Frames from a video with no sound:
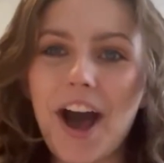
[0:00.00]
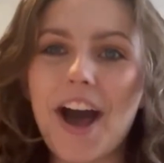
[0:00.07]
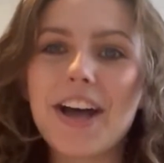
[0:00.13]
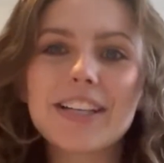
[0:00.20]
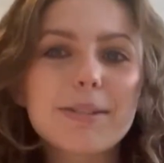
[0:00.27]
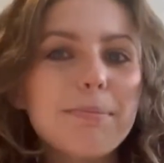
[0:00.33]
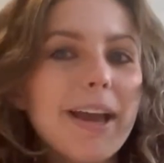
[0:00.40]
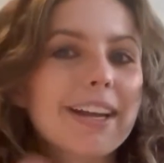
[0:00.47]

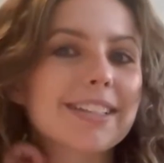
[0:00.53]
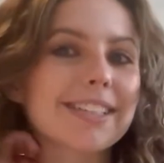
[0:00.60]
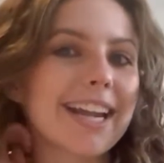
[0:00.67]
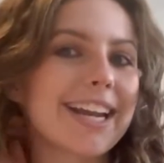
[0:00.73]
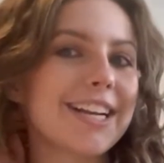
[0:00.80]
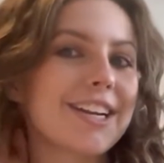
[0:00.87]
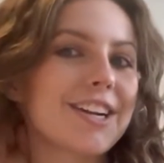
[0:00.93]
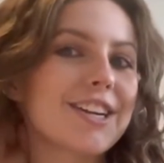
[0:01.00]

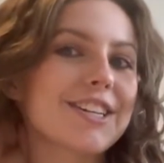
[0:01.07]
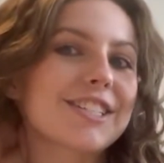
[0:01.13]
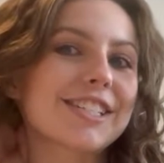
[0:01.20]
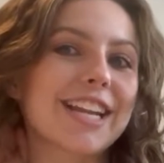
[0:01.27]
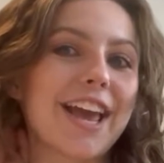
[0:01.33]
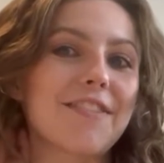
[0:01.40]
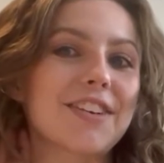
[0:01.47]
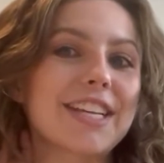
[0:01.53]
spectators
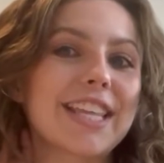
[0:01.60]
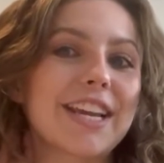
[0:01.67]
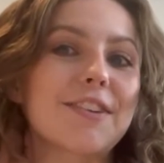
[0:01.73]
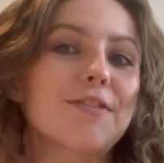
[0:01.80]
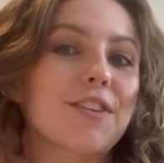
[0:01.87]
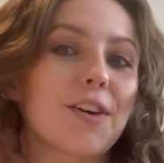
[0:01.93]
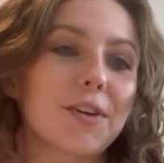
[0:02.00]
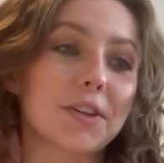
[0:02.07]
and everything
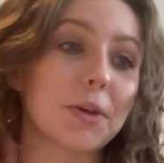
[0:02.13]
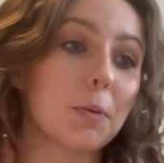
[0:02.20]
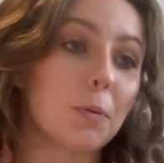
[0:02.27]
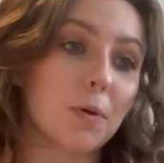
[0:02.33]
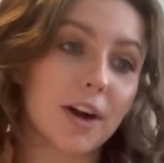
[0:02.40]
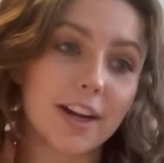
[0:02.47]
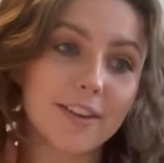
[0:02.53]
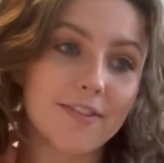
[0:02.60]
for only
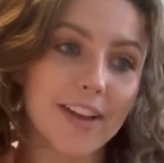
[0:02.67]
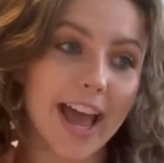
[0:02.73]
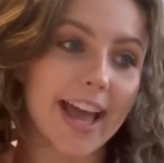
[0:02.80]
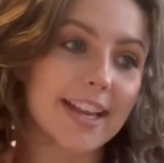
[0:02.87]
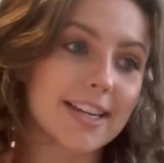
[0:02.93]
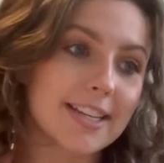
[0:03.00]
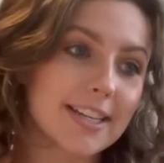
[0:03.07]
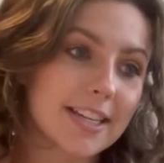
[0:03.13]
one
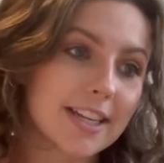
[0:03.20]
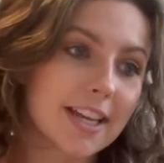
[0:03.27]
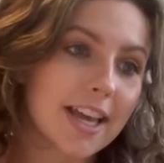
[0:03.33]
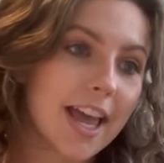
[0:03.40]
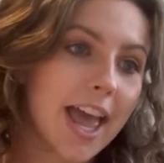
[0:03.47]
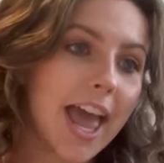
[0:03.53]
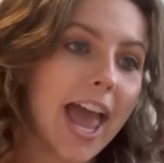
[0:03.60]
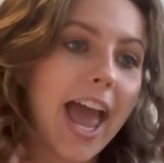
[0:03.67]
event,
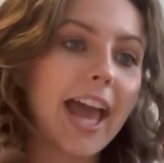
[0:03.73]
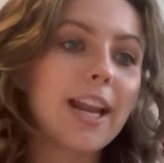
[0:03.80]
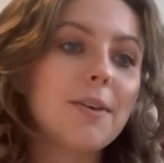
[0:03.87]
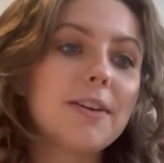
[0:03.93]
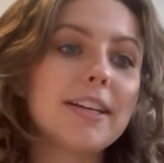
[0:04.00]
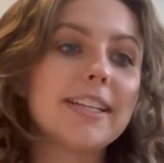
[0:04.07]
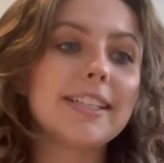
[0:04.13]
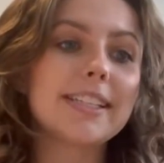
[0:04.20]
and it
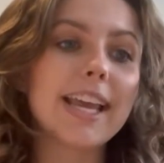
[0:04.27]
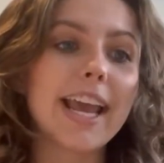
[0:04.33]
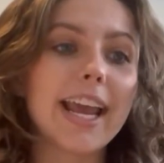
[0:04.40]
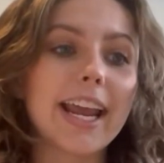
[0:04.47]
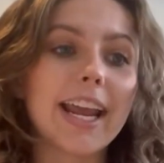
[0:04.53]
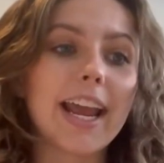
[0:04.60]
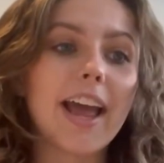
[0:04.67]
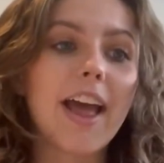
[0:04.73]
was
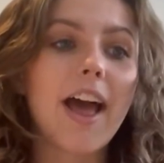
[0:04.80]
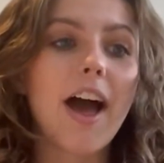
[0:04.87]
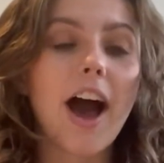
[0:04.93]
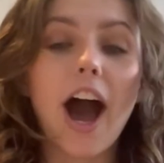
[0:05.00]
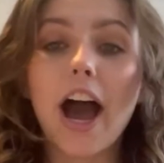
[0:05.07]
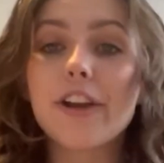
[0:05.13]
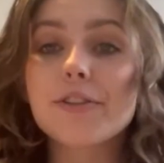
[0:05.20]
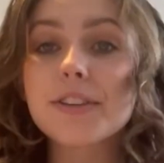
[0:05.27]
a
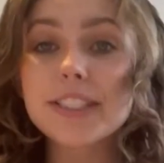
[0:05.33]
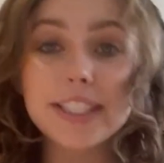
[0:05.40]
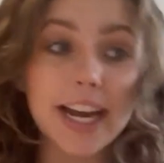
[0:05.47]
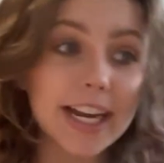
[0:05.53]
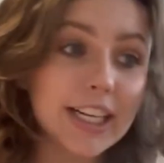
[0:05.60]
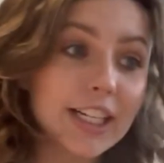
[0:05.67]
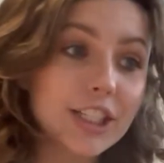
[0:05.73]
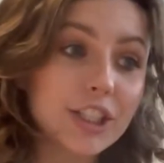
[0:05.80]

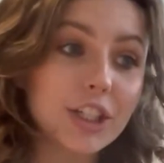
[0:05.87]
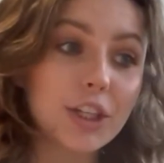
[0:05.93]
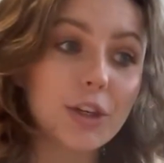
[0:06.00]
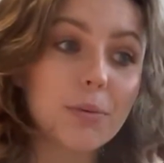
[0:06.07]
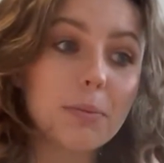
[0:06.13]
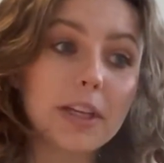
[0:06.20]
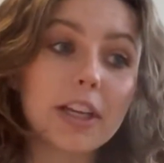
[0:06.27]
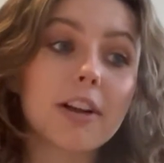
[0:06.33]

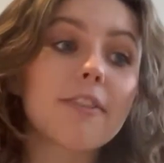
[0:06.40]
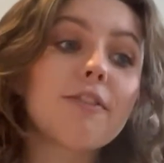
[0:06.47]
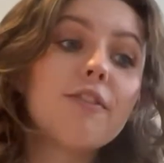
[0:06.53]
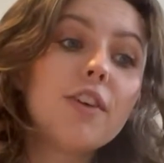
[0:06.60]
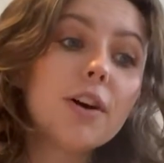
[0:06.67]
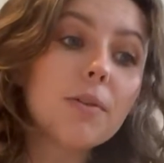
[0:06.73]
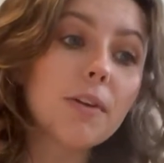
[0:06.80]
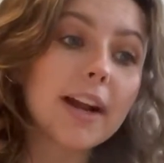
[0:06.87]
192-meter
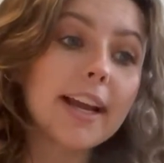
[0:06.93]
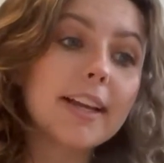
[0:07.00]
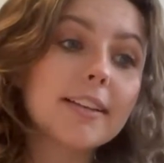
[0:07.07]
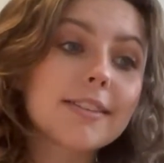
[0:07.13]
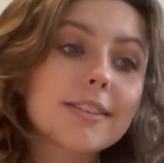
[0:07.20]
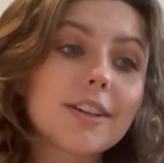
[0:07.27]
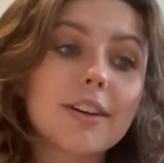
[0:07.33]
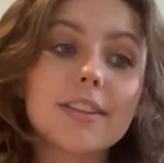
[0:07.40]
foot
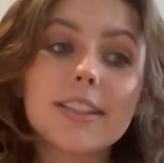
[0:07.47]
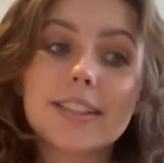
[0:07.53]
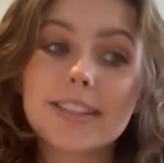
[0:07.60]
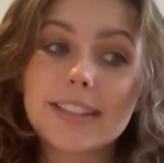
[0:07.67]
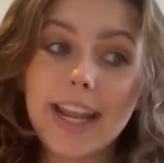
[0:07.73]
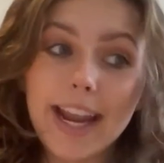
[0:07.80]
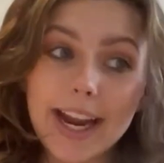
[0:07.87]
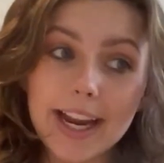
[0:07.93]
race called the
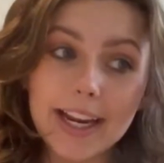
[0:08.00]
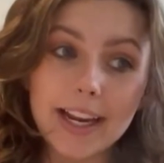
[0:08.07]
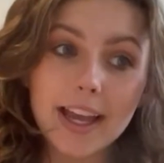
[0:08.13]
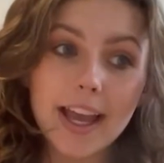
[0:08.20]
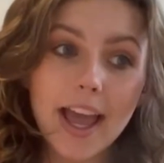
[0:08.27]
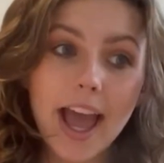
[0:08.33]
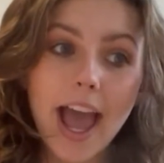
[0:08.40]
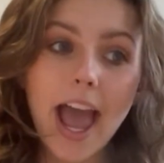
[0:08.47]
stade,
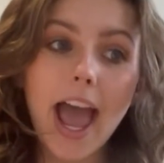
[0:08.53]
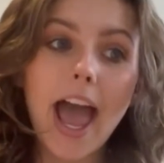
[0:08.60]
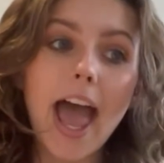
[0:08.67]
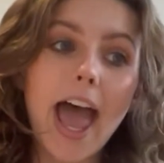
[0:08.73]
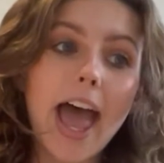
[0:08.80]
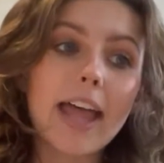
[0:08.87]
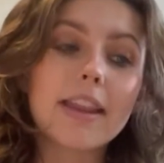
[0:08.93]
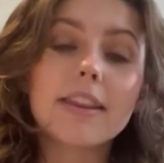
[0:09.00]

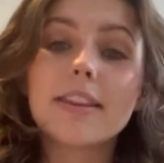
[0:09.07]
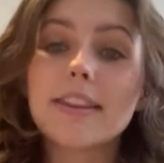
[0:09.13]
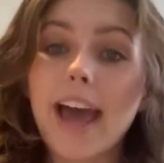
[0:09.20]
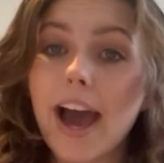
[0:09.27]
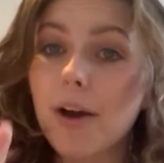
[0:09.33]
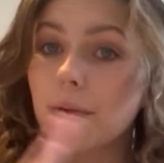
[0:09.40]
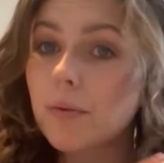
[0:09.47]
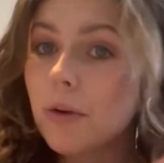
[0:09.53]
and
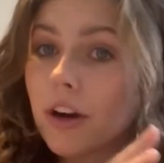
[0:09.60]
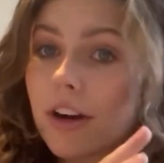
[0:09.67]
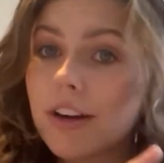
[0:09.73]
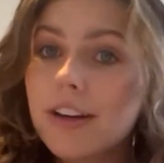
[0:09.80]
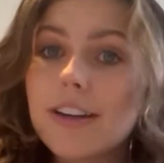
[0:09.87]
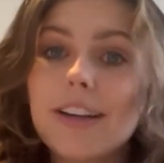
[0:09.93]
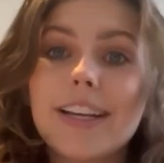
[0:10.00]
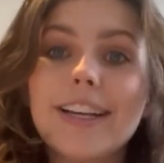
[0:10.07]
that
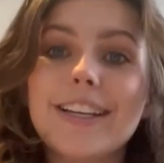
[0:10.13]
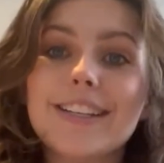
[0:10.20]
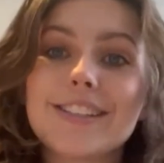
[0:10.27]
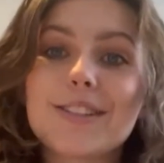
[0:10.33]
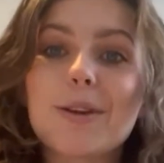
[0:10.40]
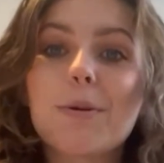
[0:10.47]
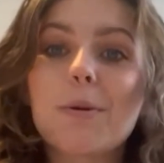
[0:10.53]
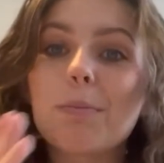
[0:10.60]
word is
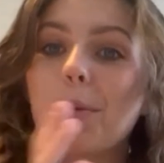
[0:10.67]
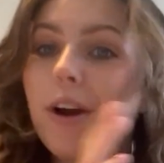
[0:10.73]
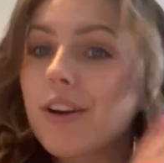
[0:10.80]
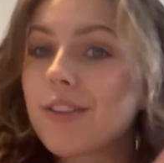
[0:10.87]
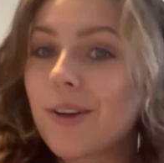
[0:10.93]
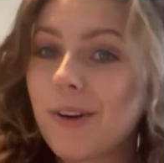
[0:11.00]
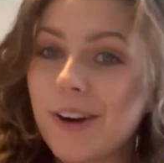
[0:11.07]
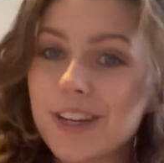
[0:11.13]
part of
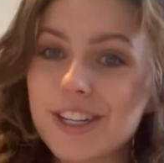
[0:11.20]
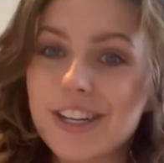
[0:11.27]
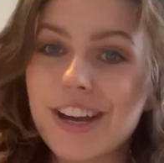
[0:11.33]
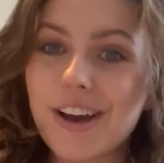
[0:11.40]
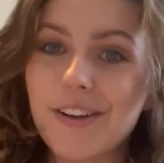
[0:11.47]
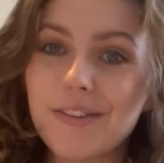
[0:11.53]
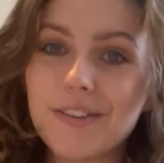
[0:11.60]
the origin of